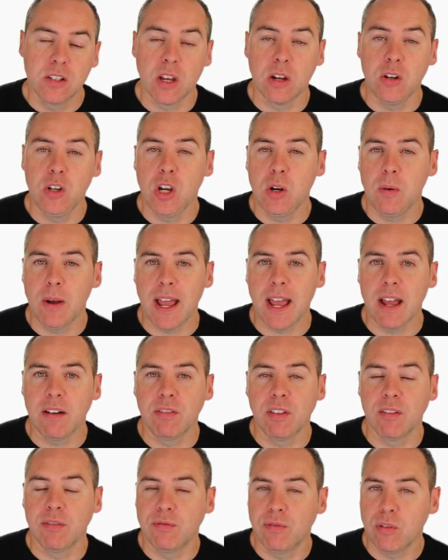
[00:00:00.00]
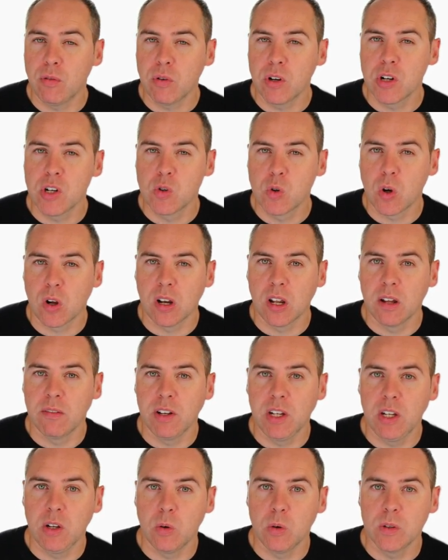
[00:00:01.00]
So you have the full control
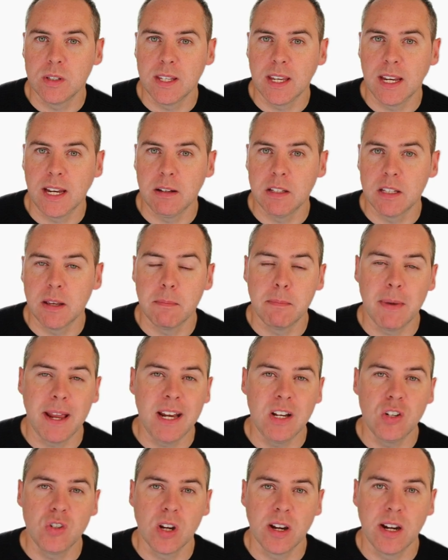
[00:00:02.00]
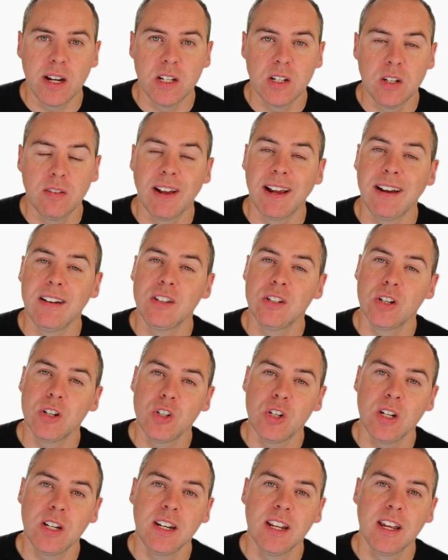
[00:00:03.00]
over your team to make change without
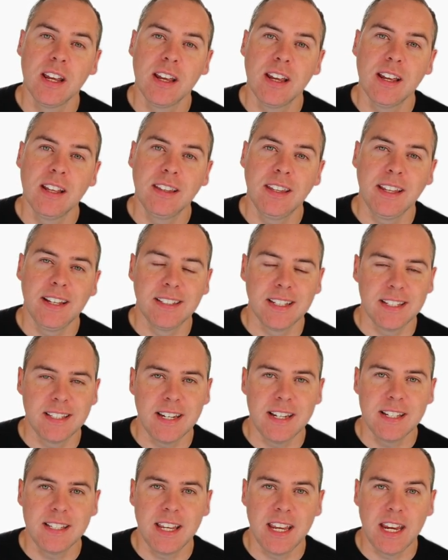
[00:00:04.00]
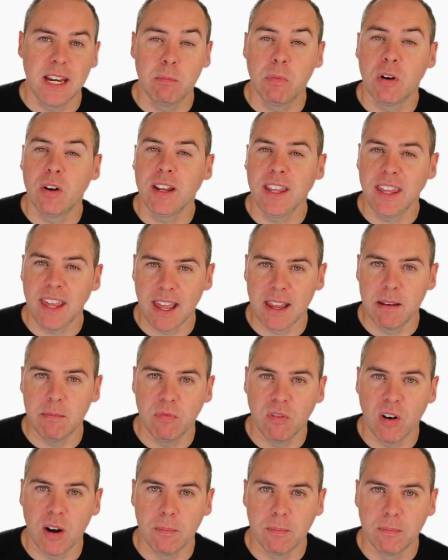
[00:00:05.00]
touching the existing team where it
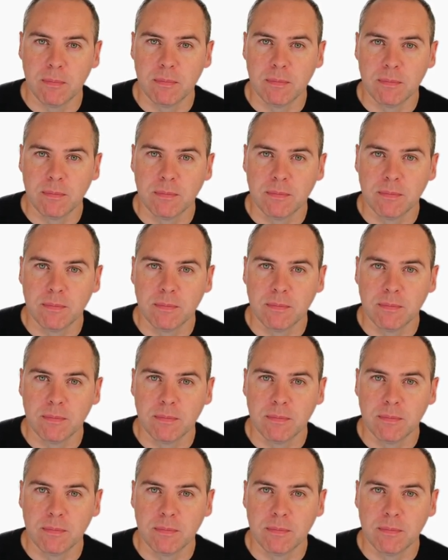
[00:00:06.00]
came from.